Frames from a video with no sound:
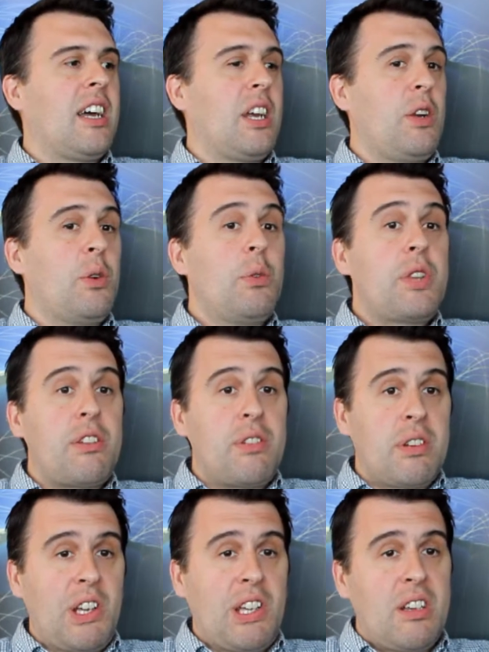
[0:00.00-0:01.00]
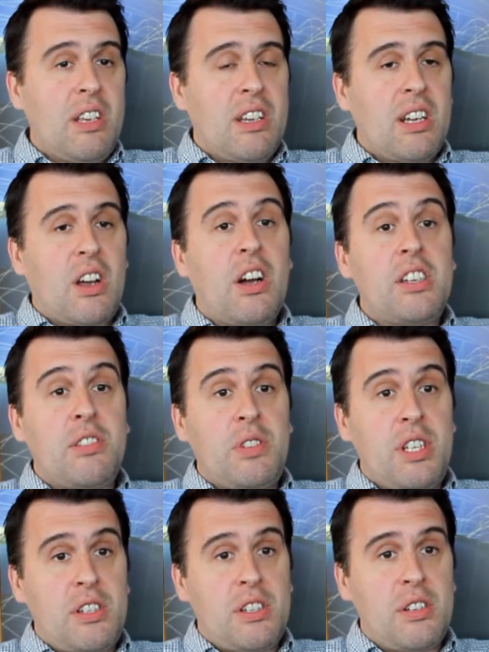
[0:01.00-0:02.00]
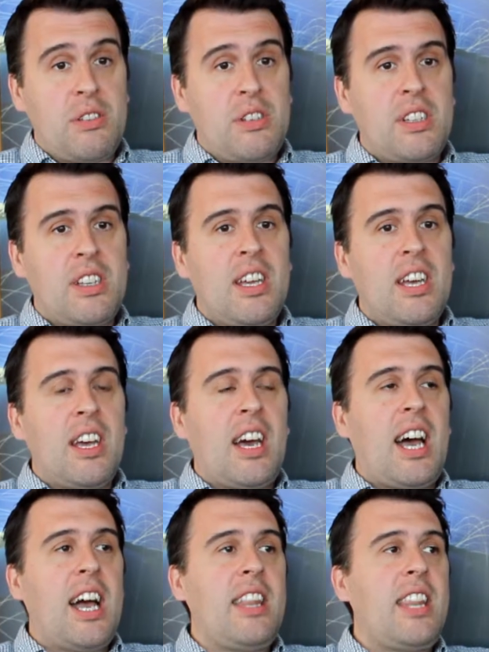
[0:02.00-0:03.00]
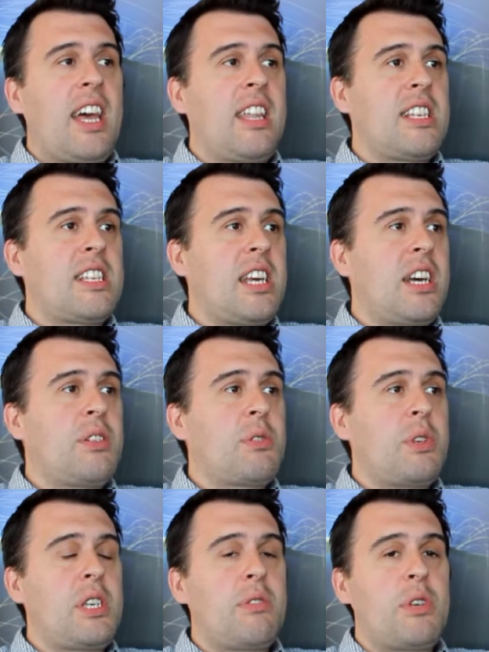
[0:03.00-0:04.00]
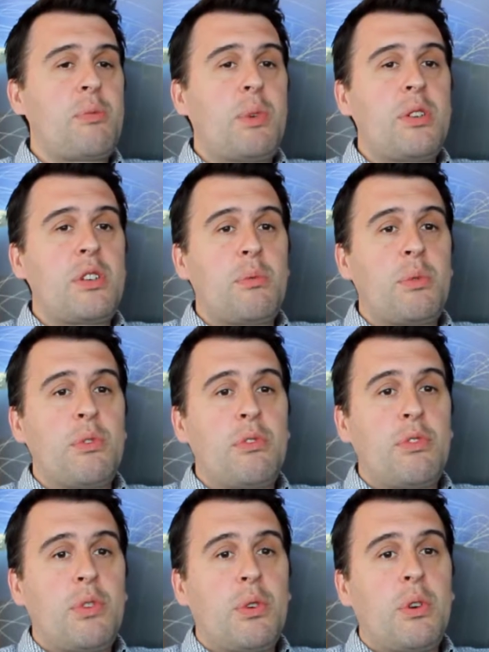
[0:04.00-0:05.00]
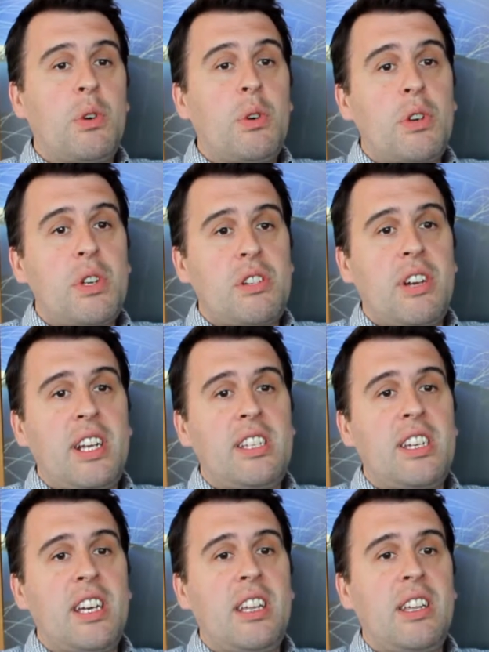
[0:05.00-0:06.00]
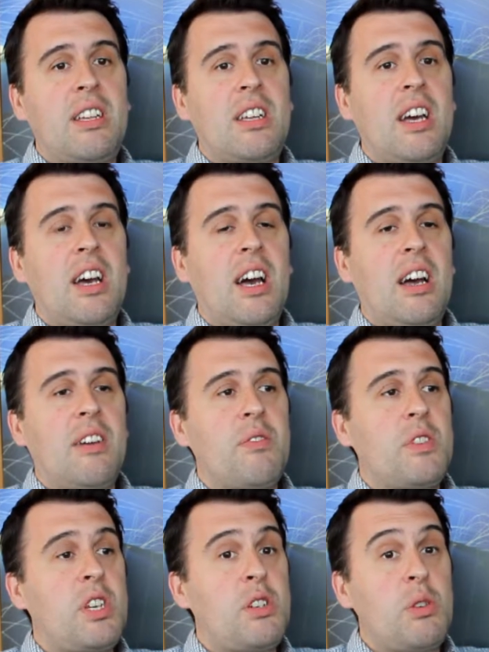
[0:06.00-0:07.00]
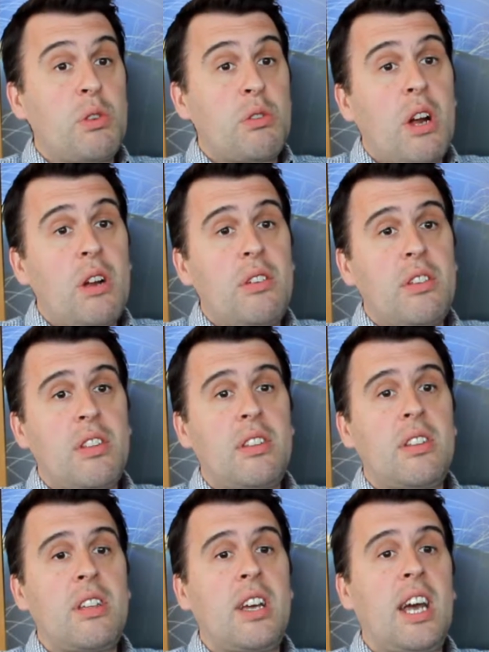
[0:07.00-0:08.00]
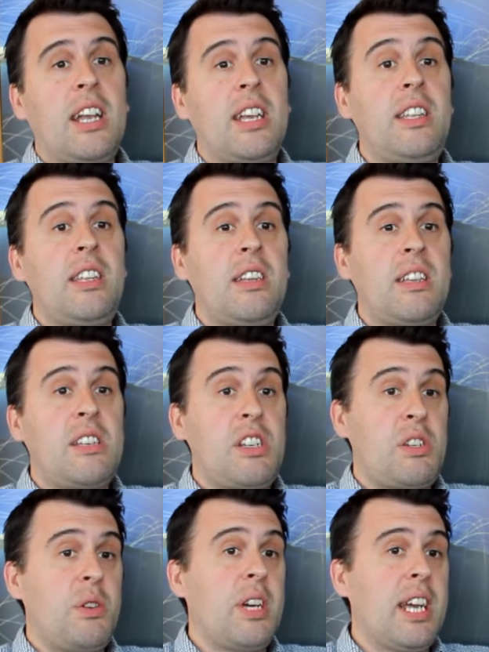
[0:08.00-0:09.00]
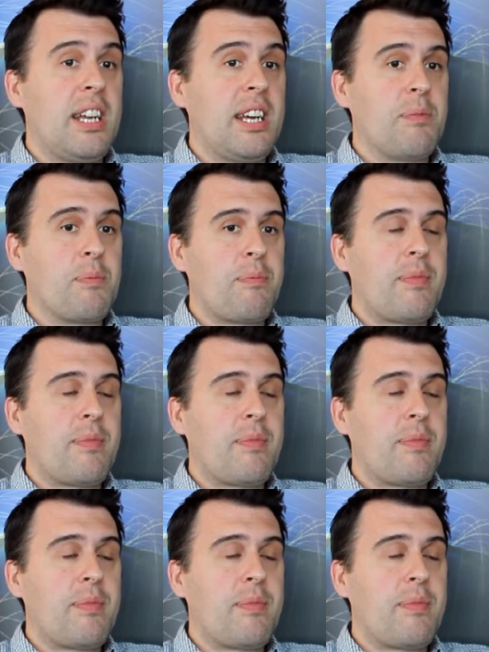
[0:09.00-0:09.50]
in all different kinds of tissues, and they're the cells which are responsible for orchestrating tissue growth and tissue healing.